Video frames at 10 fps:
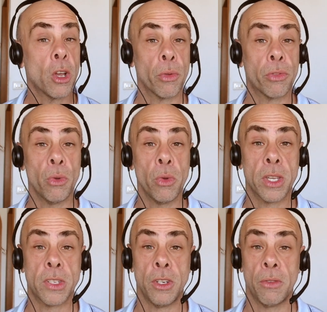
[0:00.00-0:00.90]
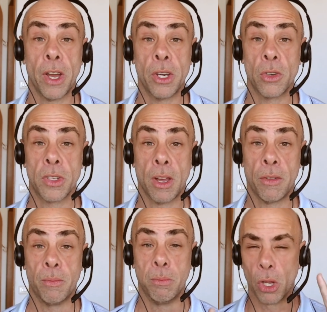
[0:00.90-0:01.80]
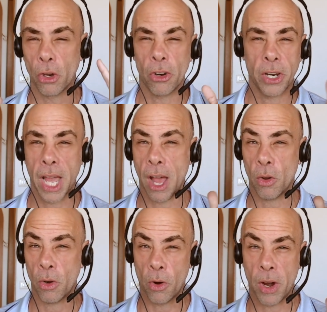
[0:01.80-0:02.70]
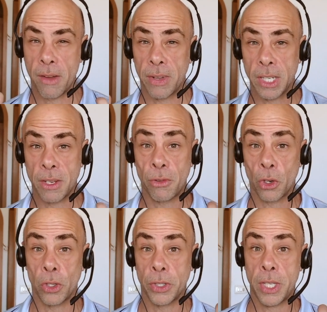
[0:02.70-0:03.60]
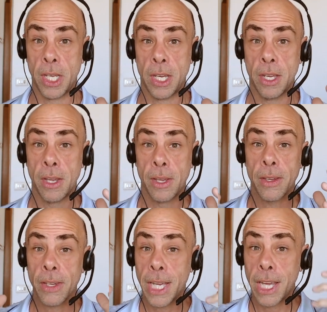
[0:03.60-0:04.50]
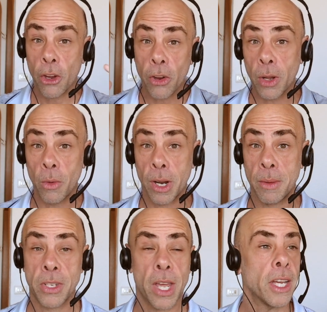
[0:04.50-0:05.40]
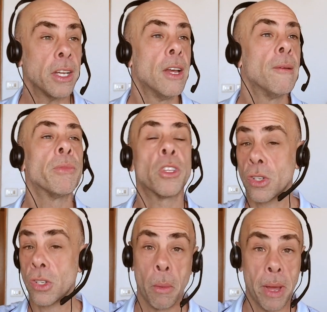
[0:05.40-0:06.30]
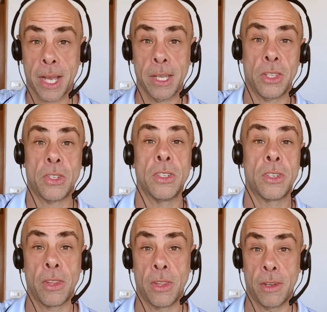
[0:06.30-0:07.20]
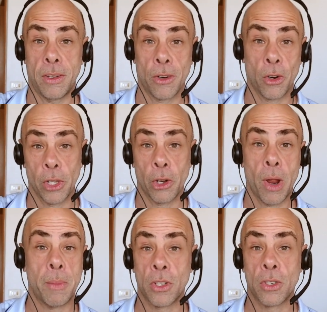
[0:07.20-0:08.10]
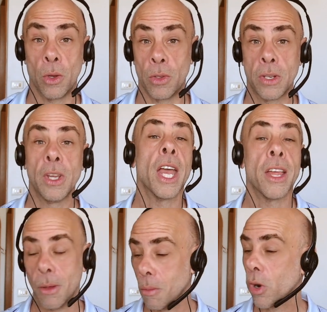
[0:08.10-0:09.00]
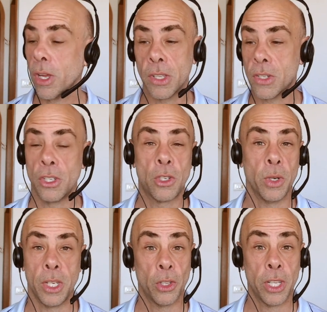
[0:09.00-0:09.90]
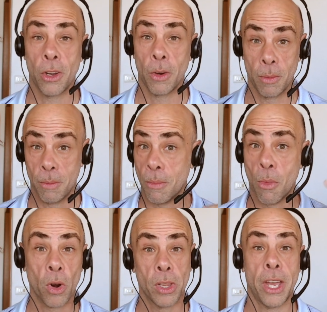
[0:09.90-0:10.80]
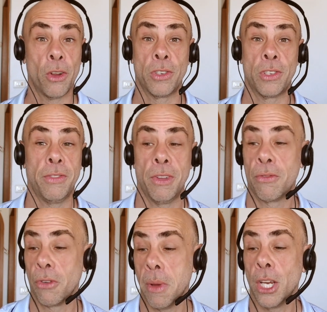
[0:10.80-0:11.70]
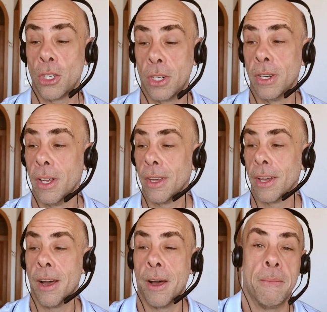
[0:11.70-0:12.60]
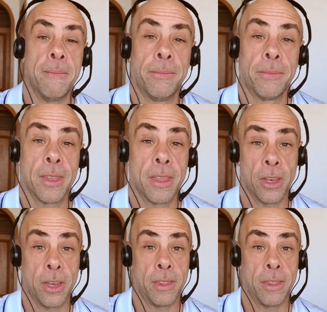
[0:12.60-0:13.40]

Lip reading: through this and you find yourself blurring out or having difficulty hearing what I'm saying, just go back and listen to the earlier episodes. And the more you listen to it, you'll hear more layers of information. The